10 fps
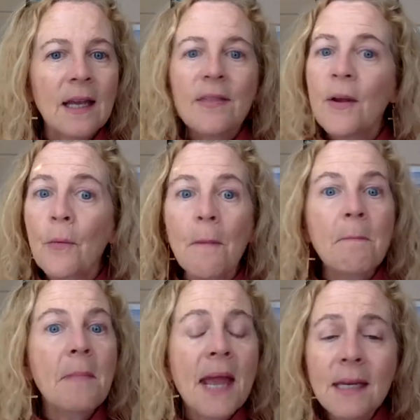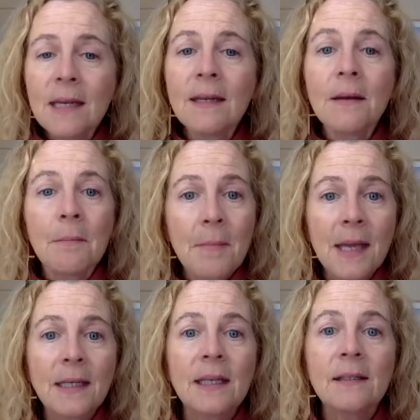There were many,
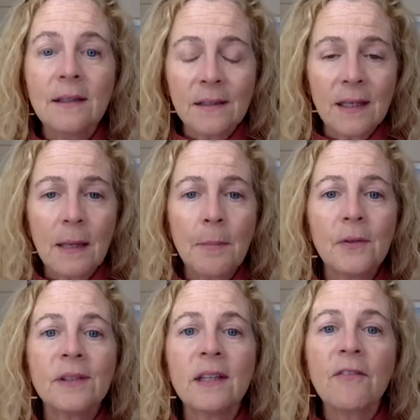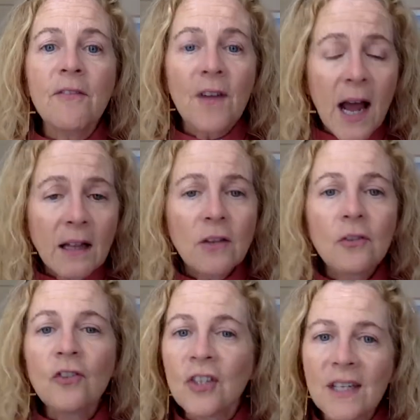many disciples that
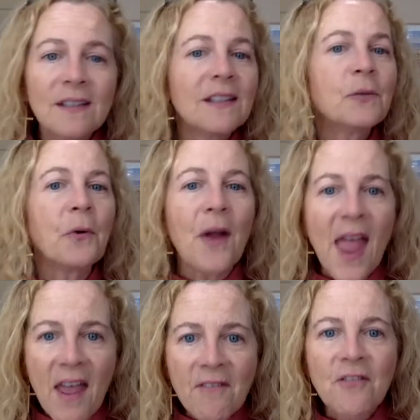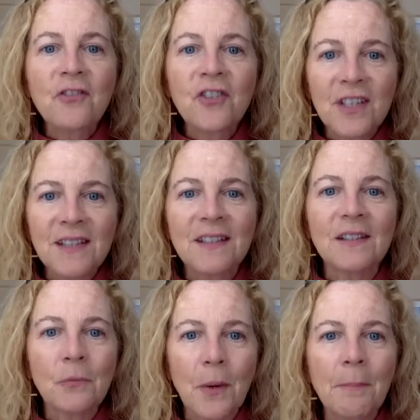followed Jesus wherever
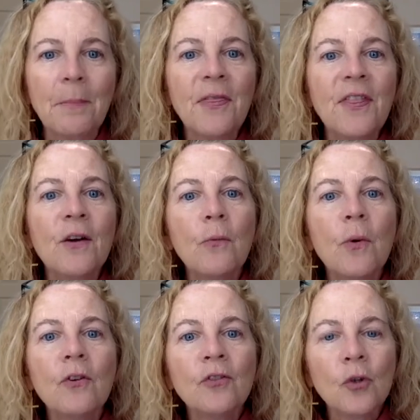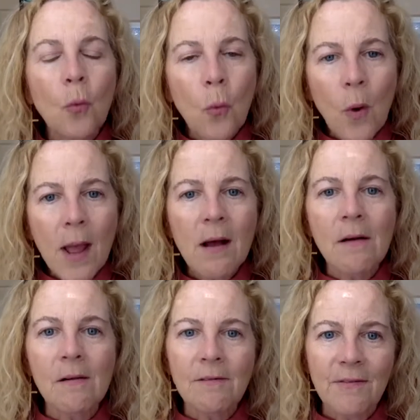Jesus went, but there were
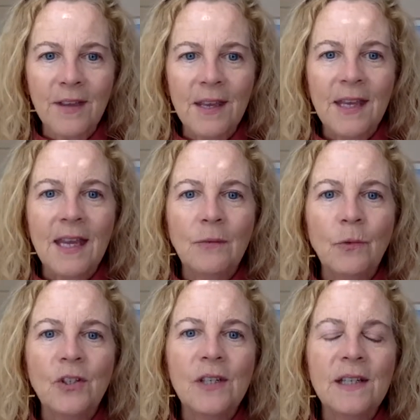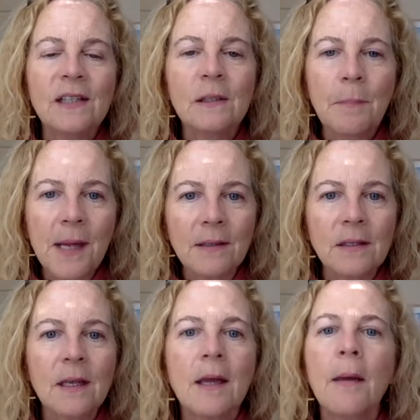12 in which he
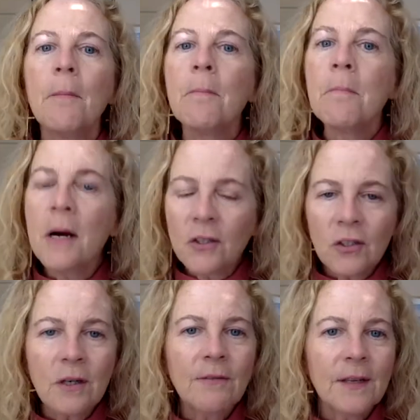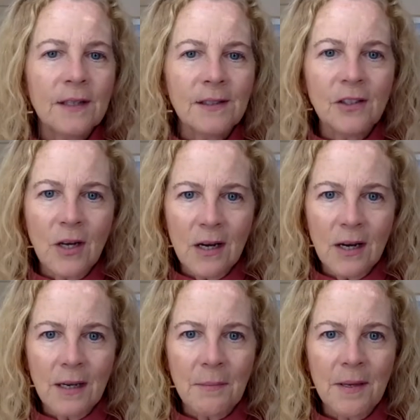spent much of his
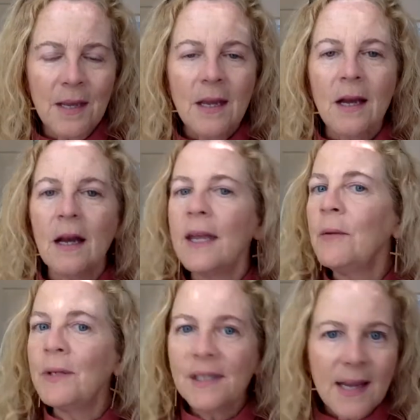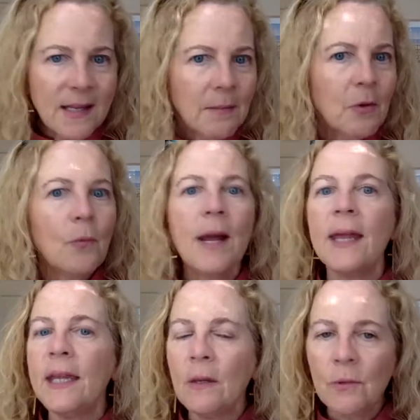time. He would take them
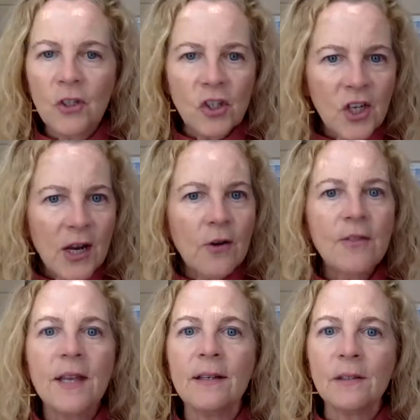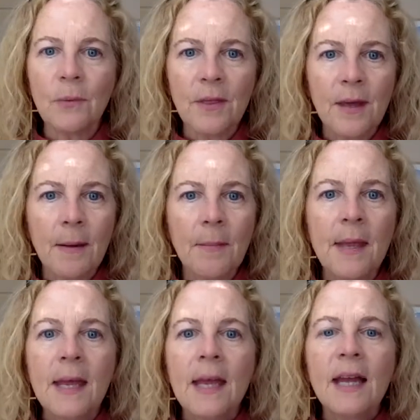away. He would share things with them.
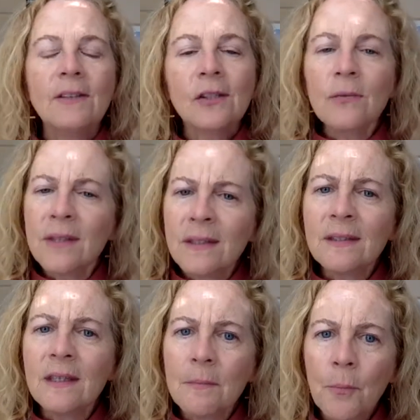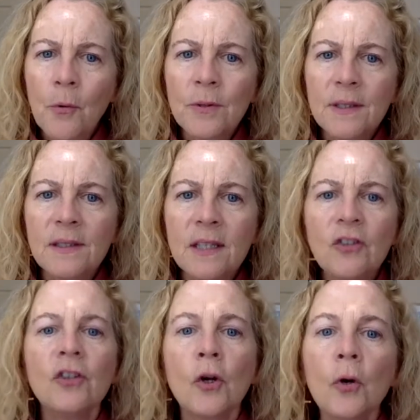And so this is an important
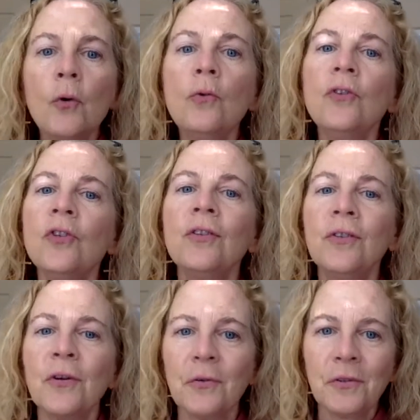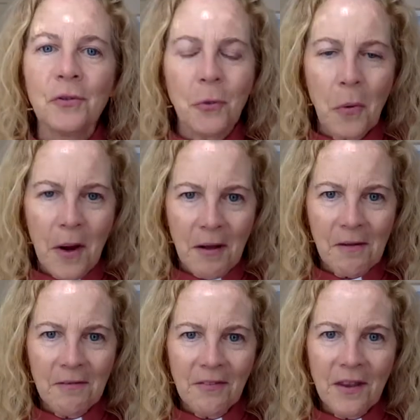decision. Who should those
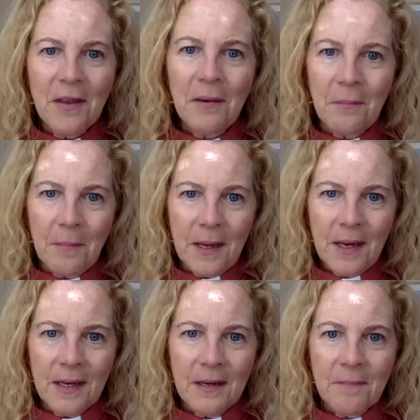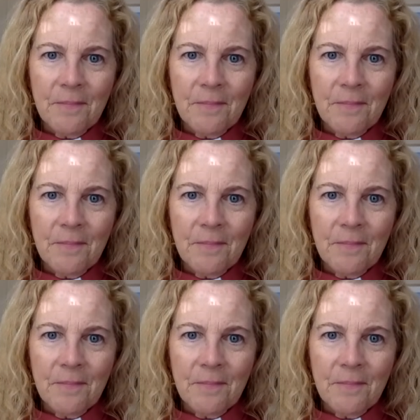12 be?